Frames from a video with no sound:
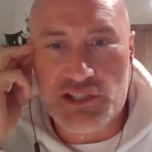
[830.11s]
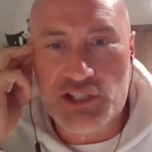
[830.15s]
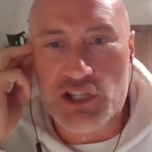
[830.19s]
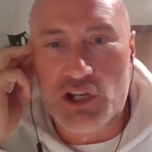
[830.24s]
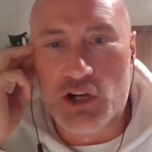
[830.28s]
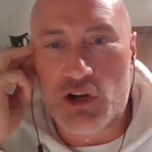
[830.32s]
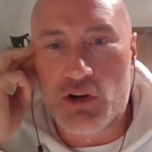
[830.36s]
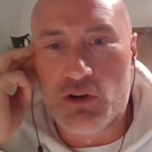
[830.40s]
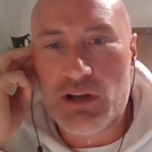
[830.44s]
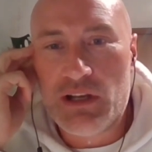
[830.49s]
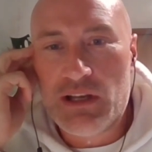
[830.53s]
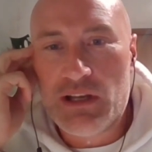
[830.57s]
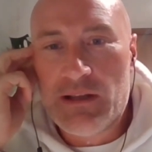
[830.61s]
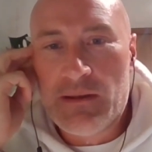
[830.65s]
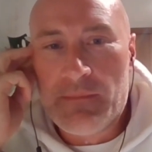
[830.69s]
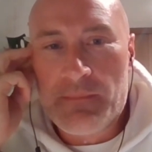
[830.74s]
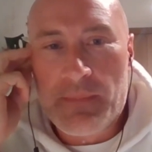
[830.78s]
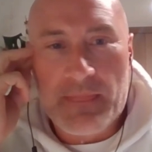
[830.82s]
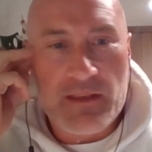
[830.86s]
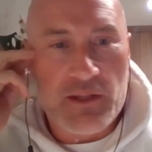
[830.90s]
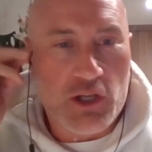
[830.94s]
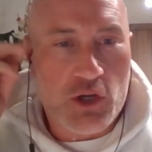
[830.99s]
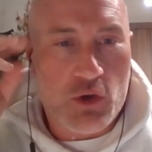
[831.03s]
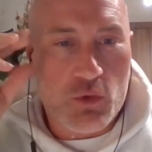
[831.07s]
And so,
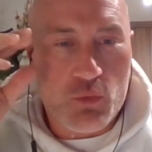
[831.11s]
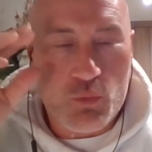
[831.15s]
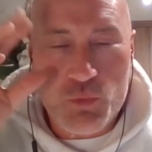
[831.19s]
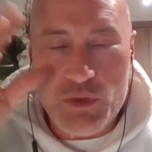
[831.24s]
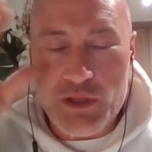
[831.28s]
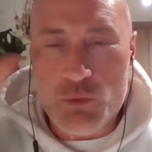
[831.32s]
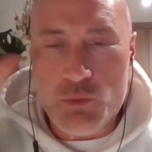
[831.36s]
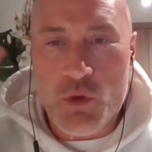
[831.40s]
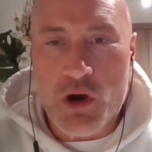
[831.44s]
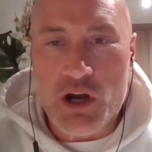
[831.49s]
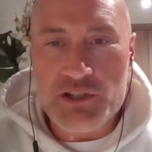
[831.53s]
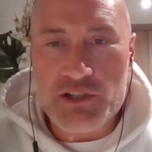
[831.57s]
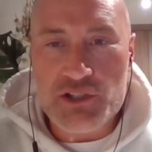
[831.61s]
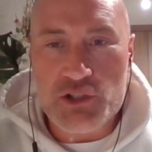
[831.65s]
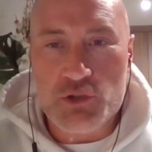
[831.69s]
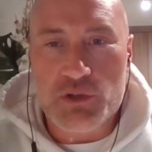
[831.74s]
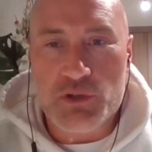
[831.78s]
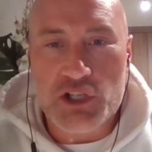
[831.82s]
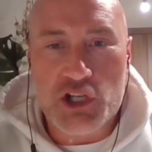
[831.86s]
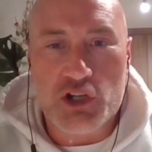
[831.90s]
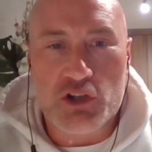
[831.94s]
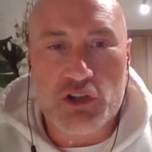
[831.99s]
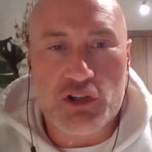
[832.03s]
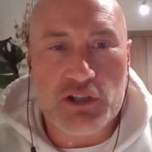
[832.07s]
we want
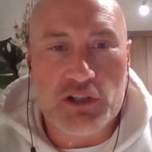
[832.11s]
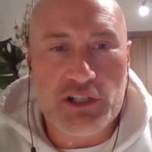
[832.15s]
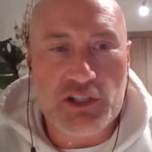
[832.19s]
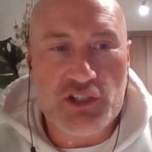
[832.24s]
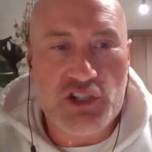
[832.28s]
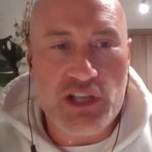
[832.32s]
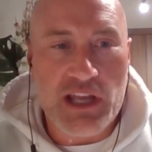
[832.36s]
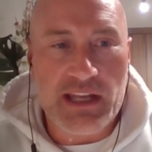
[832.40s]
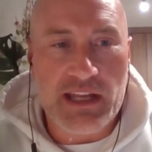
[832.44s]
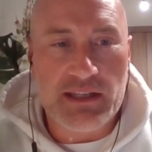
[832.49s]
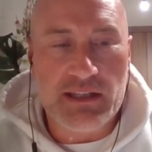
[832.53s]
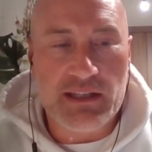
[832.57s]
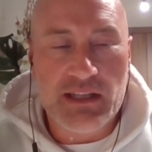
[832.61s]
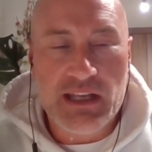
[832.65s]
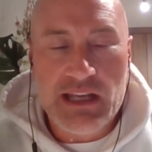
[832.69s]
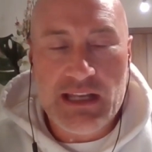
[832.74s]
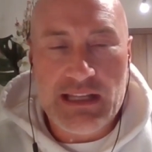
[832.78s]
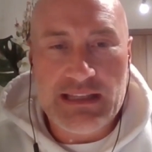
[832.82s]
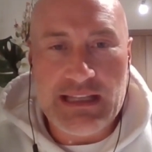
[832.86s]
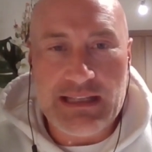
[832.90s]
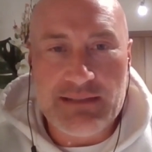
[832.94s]
to encourage, and,